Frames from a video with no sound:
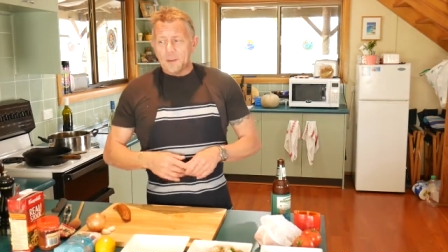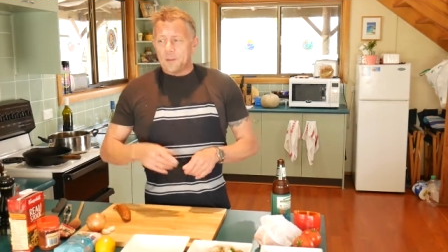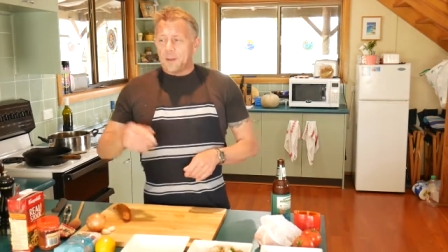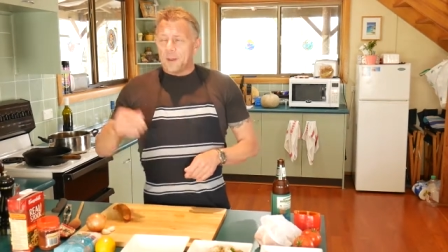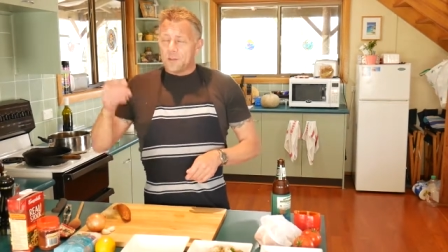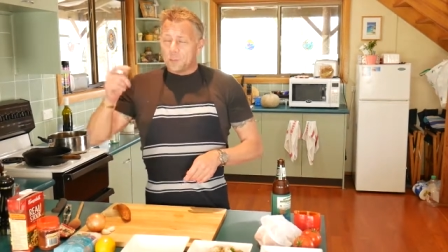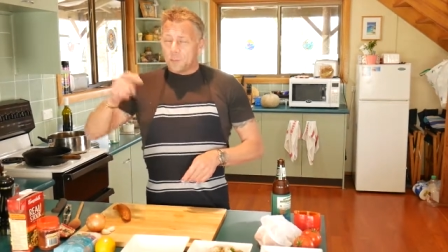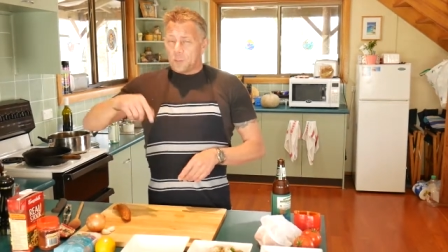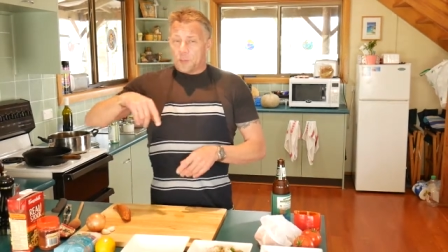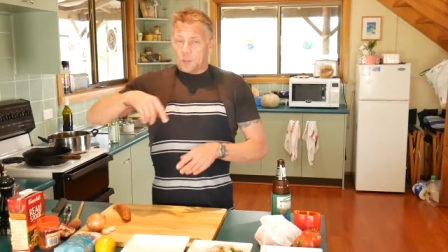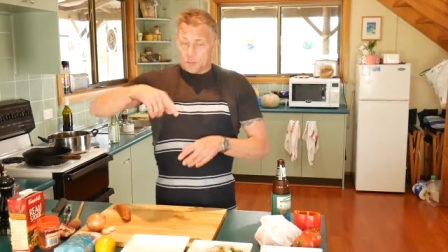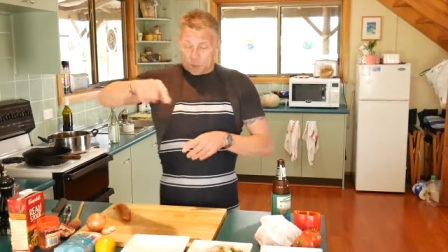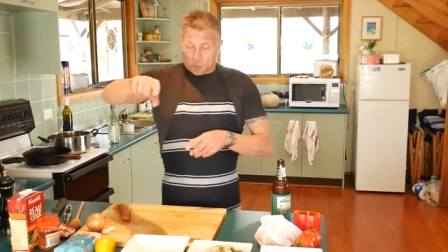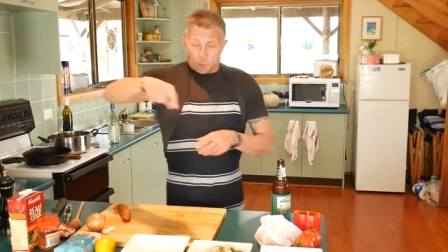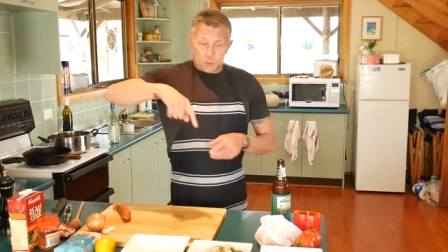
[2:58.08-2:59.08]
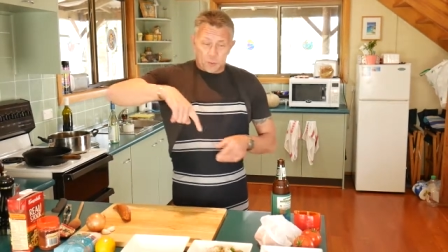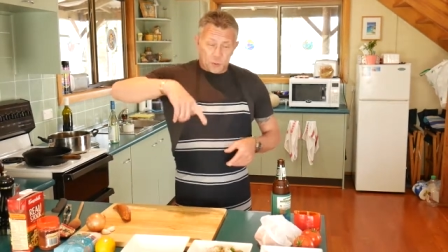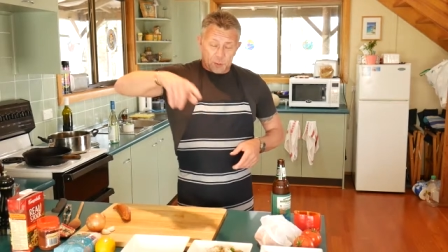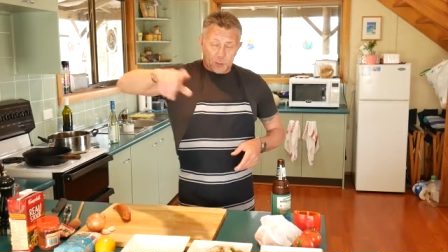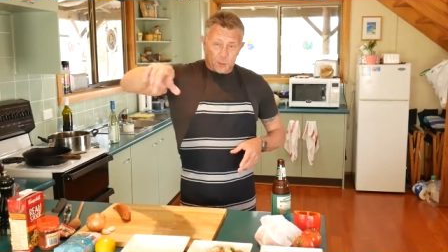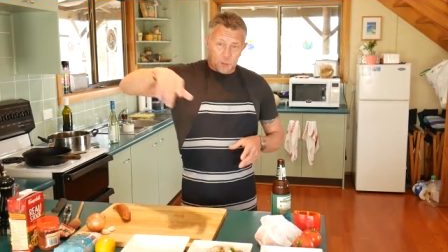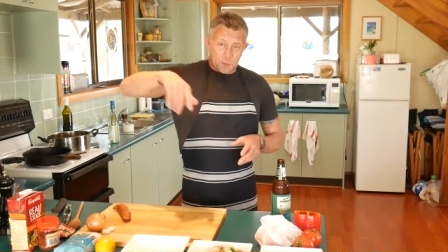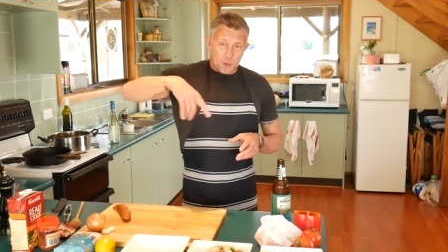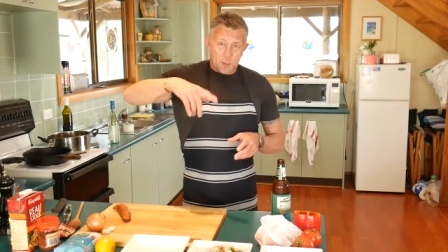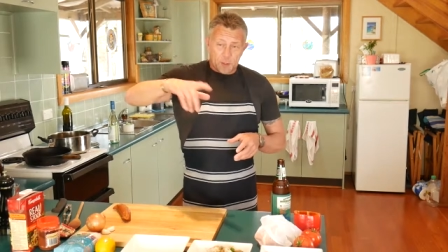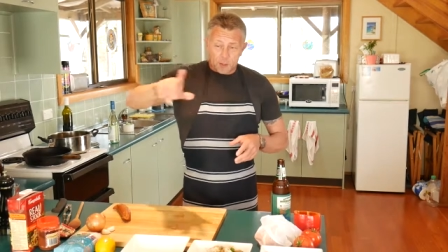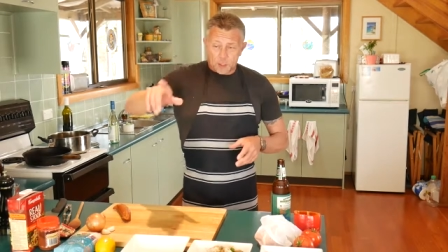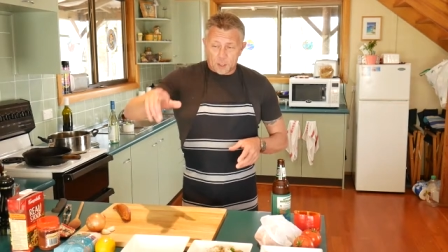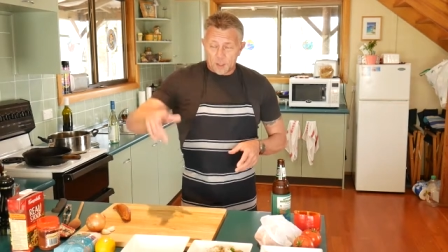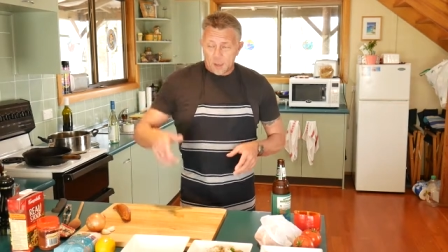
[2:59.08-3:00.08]
it was the producer that was running
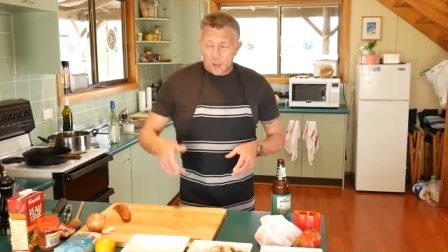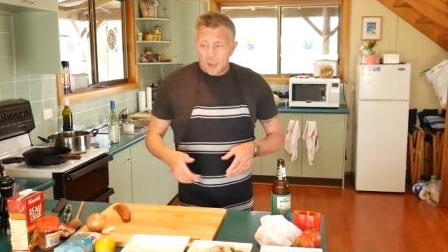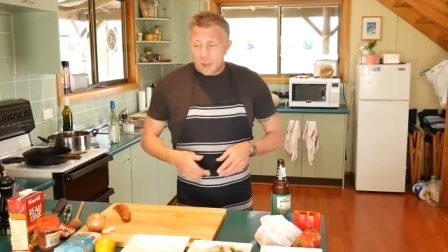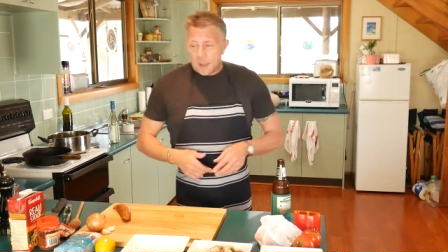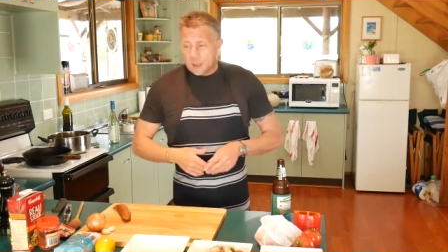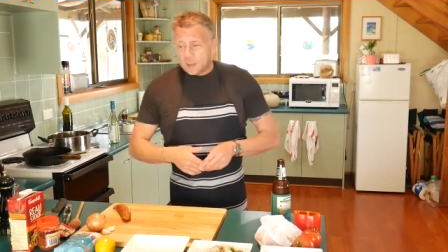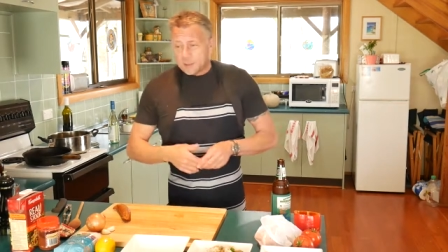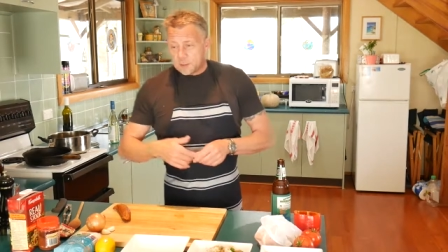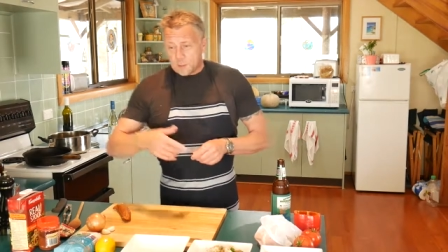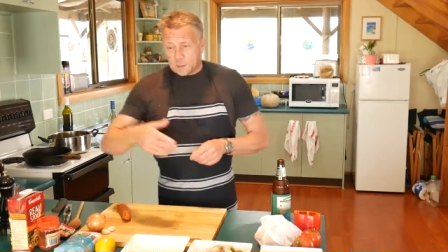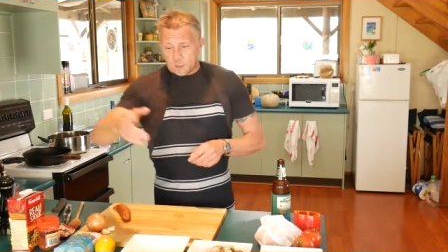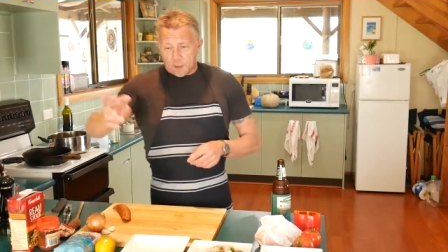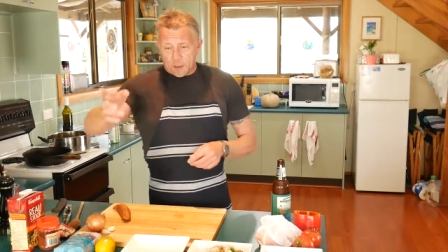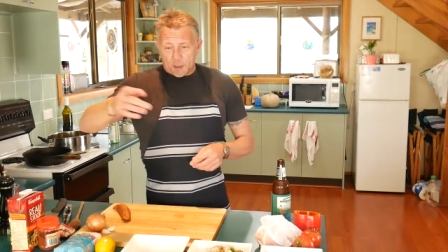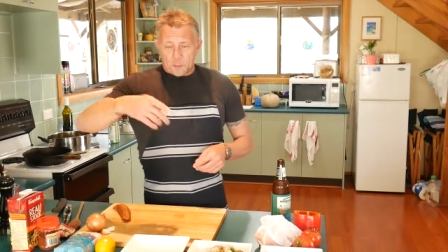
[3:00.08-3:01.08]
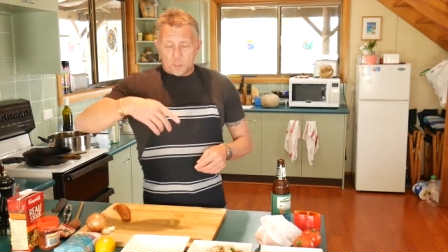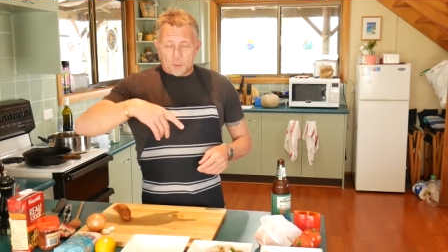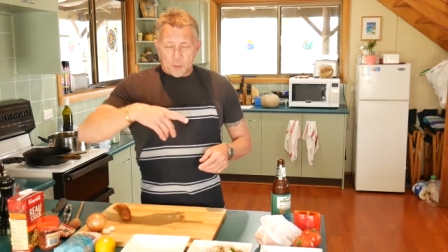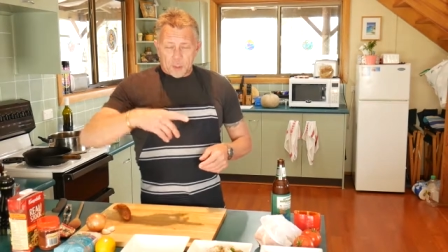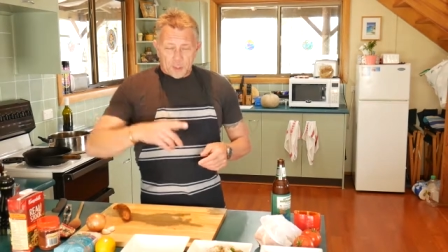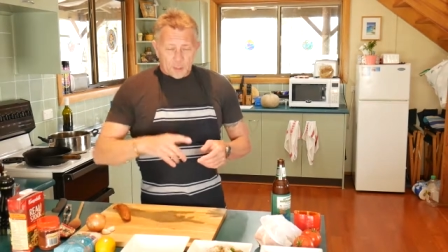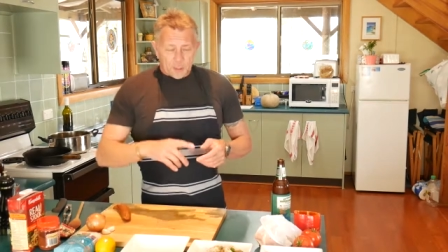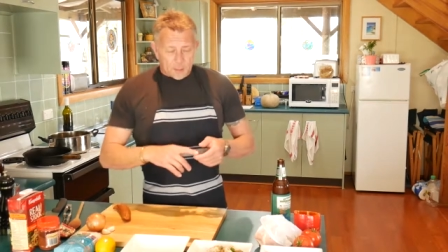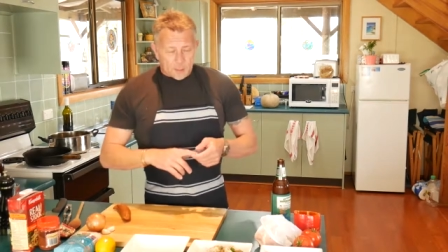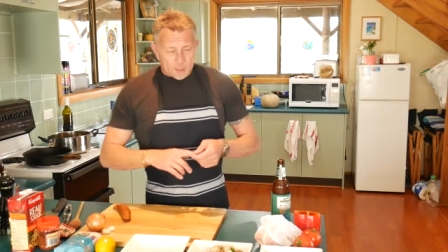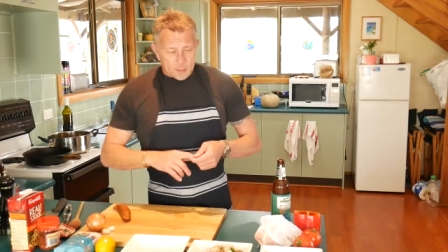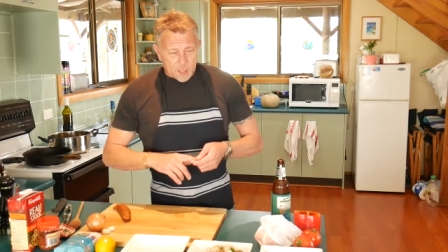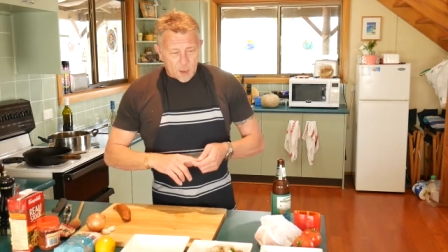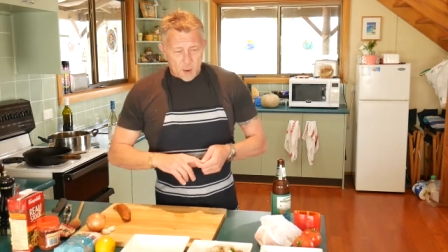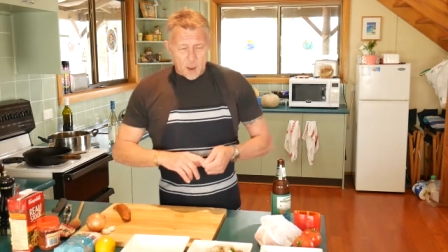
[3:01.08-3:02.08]
the show, and he's the one running up and down, and
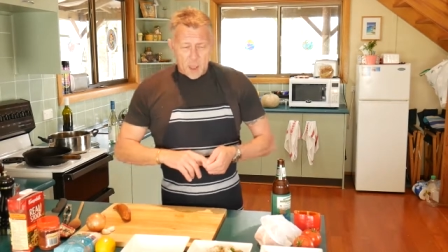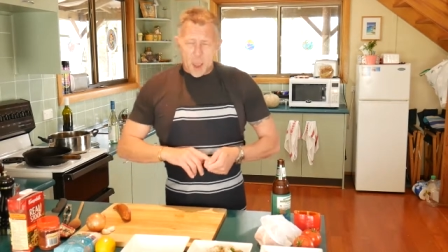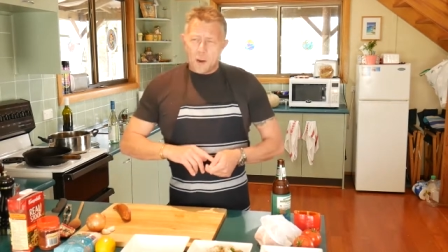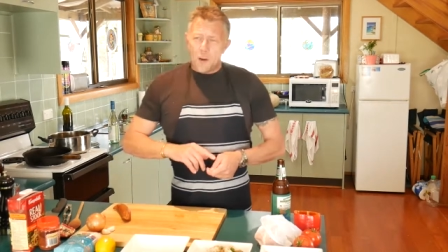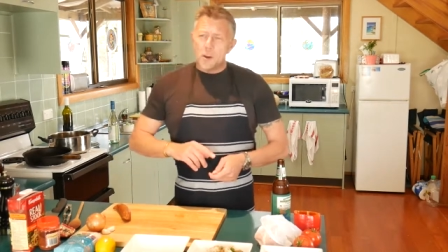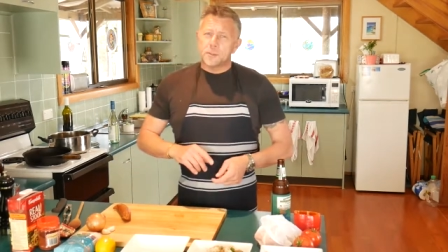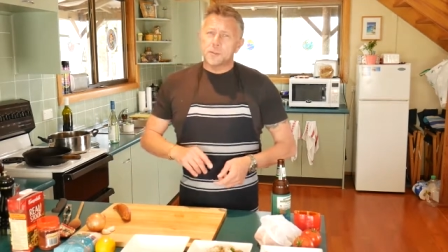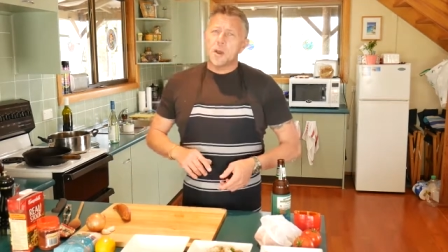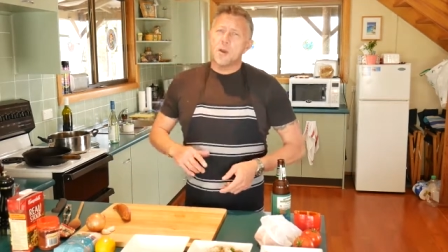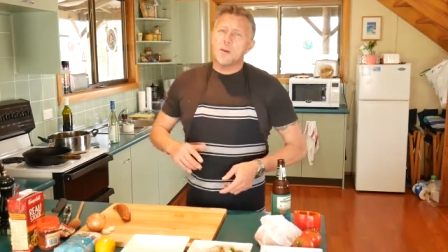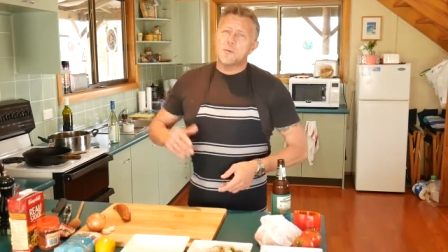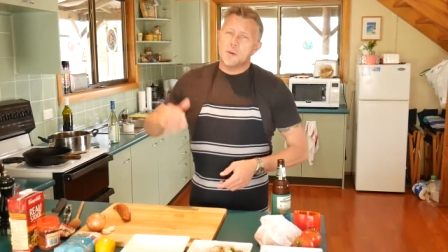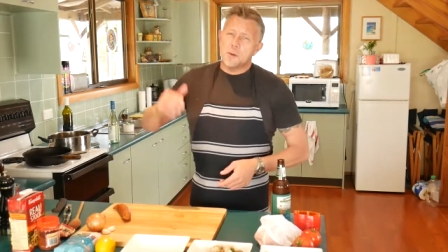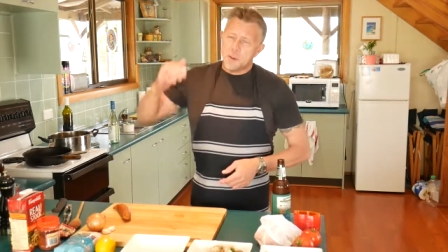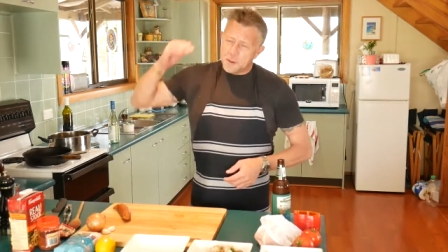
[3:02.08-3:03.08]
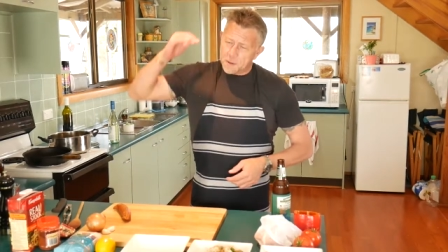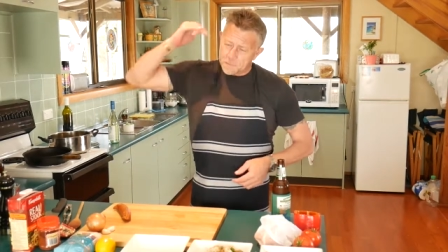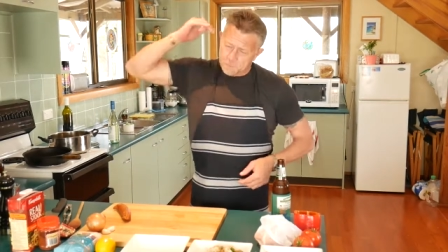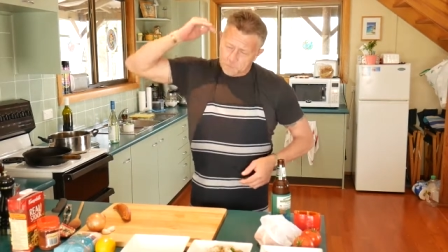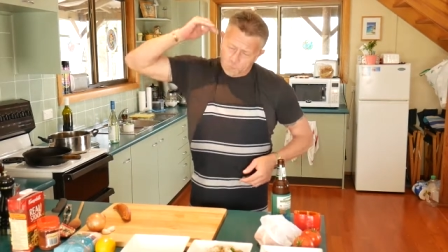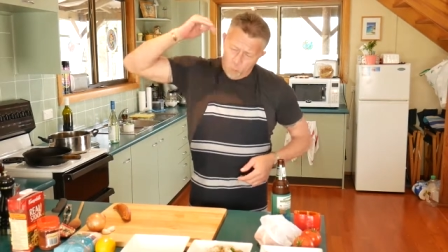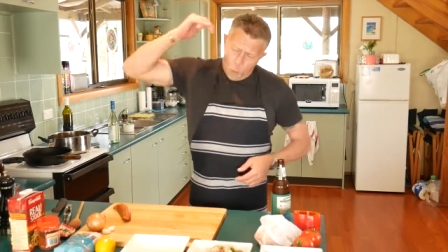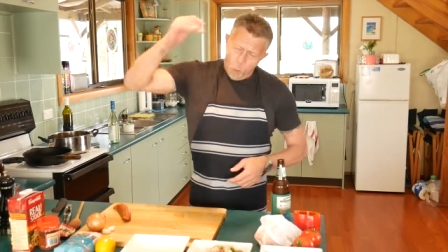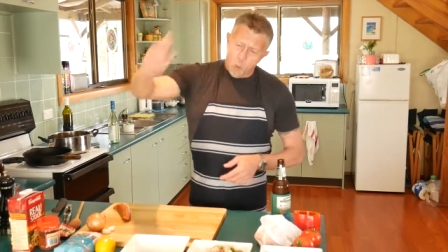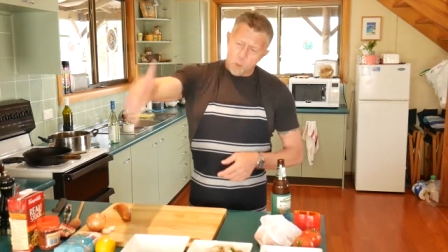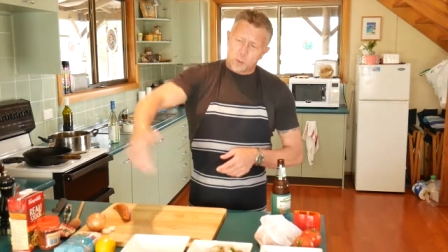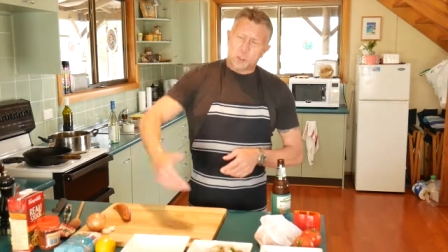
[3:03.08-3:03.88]
he's going, "And I don't eat raw